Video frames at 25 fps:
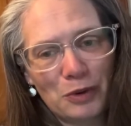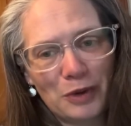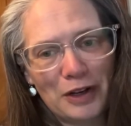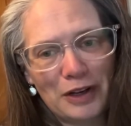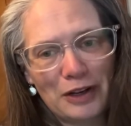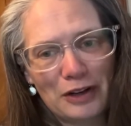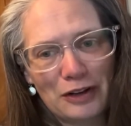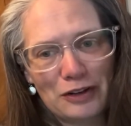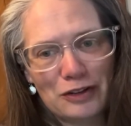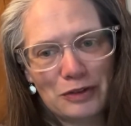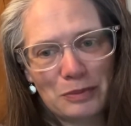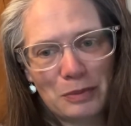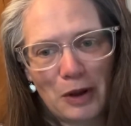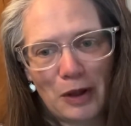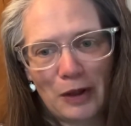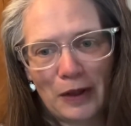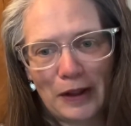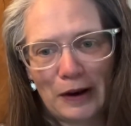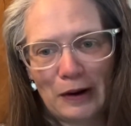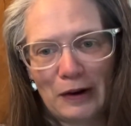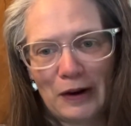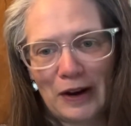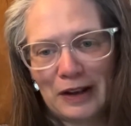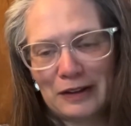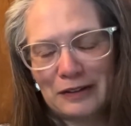in a small
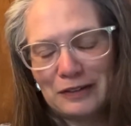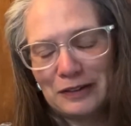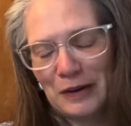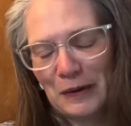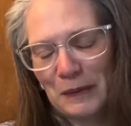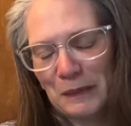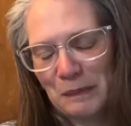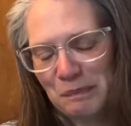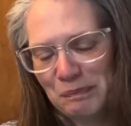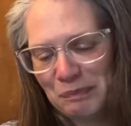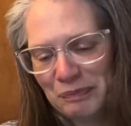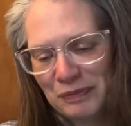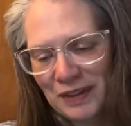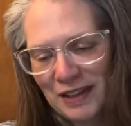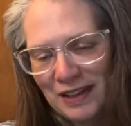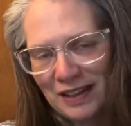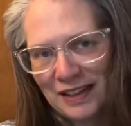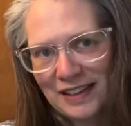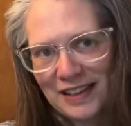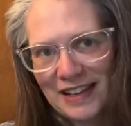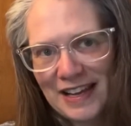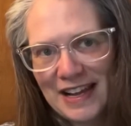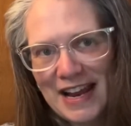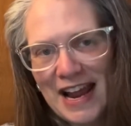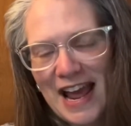area, so
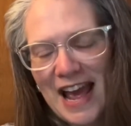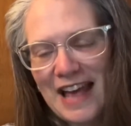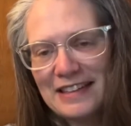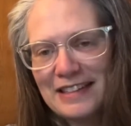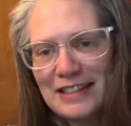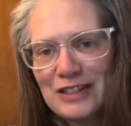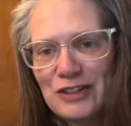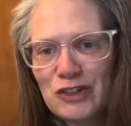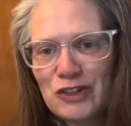it has its